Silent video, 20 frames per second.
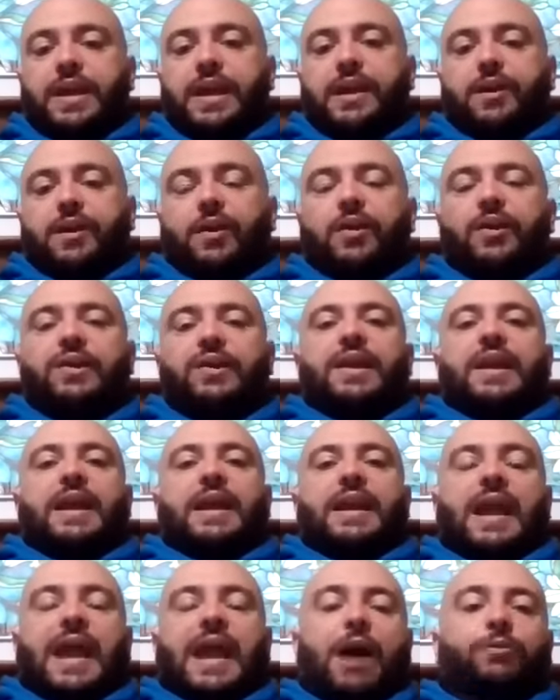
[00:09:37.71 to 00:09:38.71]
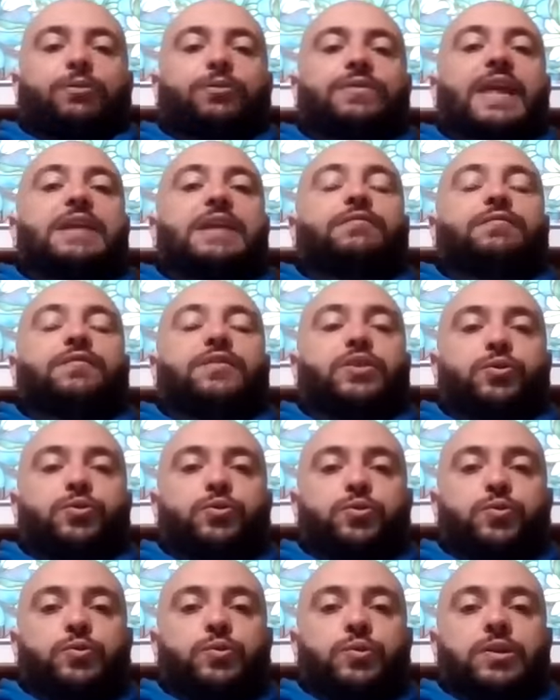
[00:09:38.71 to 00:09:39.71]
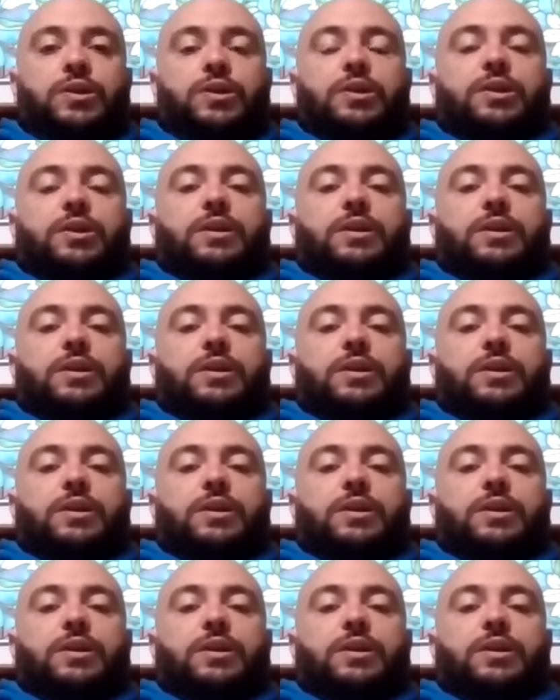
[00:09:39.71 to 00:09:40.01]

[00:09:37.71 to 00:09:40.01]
there and how do they view